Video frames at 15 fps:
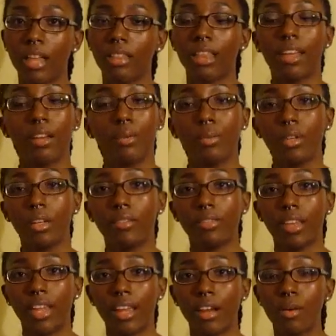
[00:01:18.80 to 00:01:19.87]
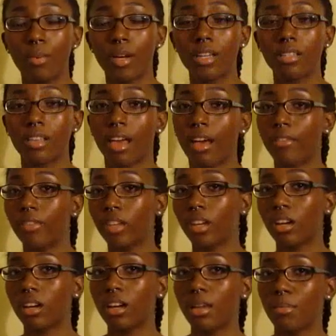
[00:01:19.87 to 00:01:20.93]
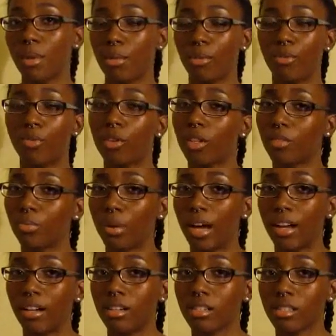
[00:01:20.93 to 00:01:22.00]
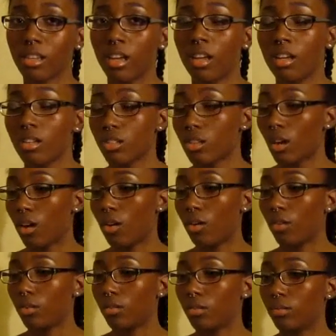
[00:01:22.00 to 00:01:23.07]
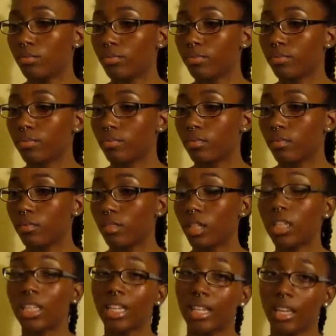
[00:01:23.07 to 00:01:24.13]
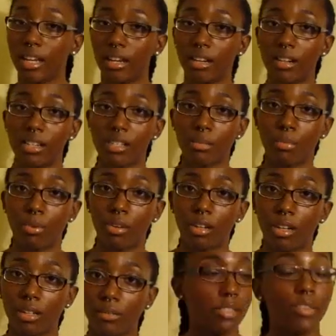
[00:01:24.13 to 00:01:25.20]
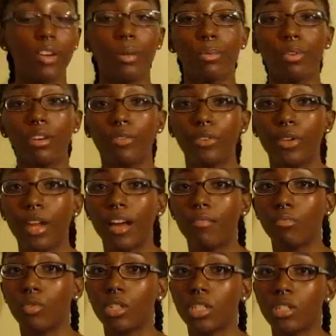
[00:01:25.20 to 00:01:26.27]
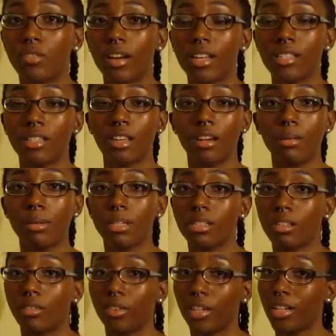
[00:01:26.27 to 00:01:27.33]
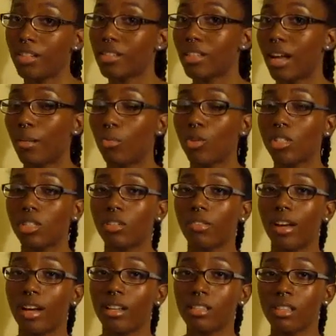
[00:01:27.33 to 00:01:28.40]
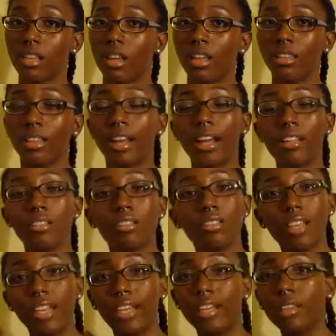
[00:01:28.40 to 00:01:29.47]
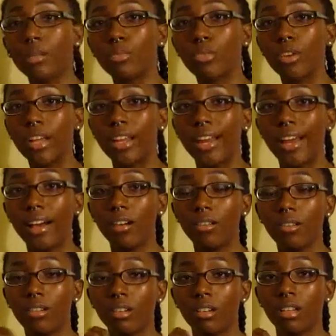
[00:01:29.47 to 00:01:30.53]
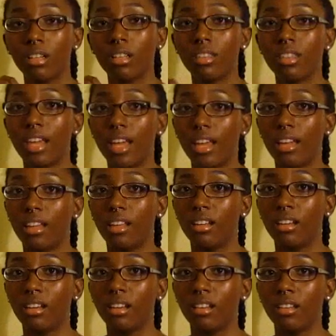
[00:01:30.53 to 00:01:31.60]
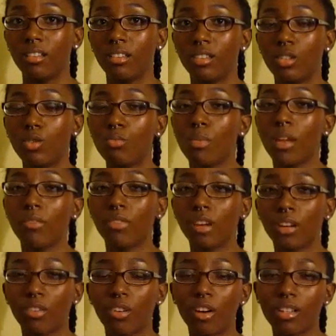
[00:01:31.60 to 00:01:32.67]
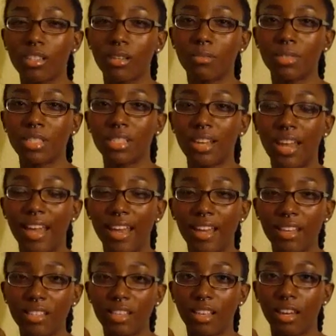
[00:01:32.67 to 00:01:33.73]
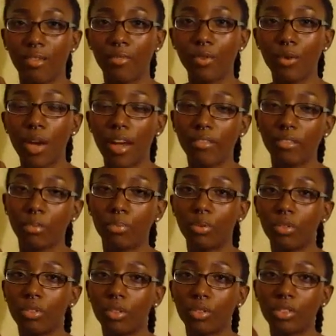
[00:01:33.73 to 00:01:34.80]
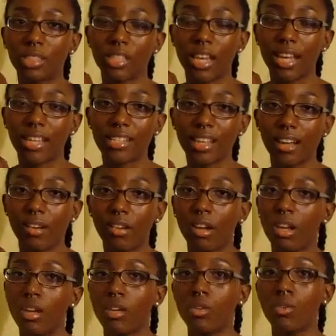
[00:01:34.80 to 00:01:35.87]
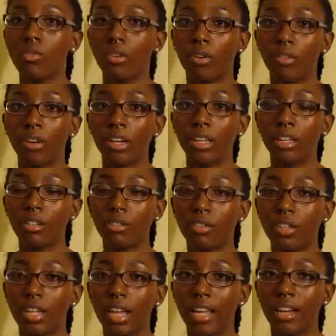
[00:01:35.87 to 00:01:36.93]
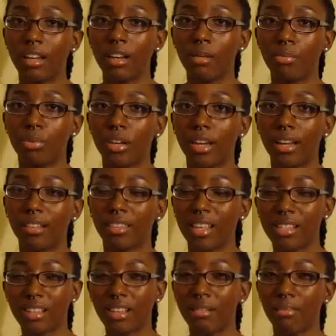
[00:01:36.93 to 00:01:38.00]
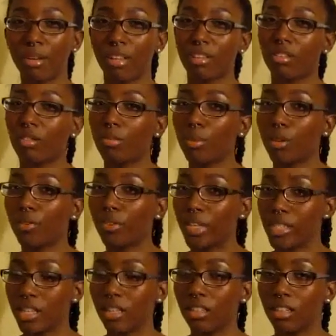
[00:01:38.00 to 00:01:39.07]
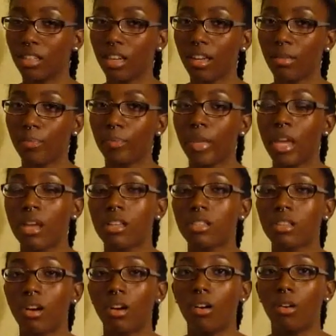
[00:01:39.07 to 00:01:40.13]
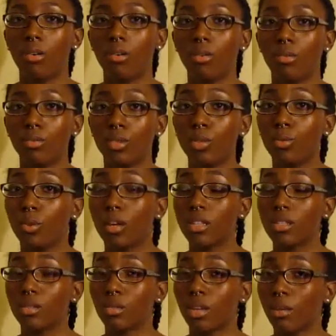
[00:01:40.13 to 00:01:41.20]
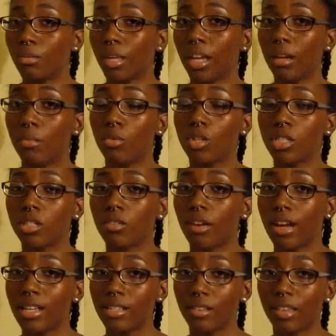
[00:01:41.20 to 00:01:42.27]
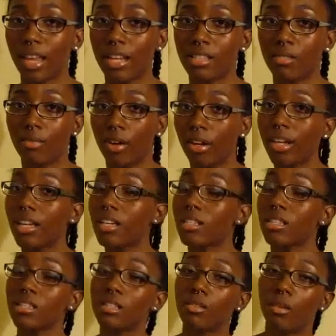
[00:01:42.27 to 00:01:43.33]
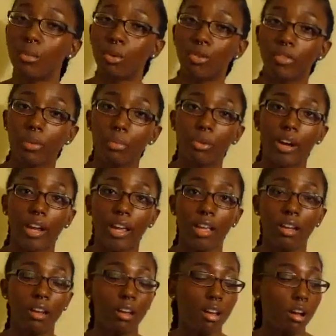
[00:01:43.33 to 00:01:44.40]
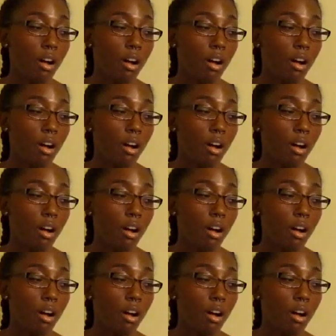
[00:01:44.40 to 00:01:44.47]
than it would if the hair was heavier and maybe full of product. So clean hair is important. It's very important for you to have moisturized hair, because if your hair is not moisturized, then as you're taking the braid out, then you may run across some snags, and if you have to pull those snags out, you've already created a braid out that's going to be a little bit fuzzy looking. So you want to keep the hair moisturized so that it's very easy to remove the braid.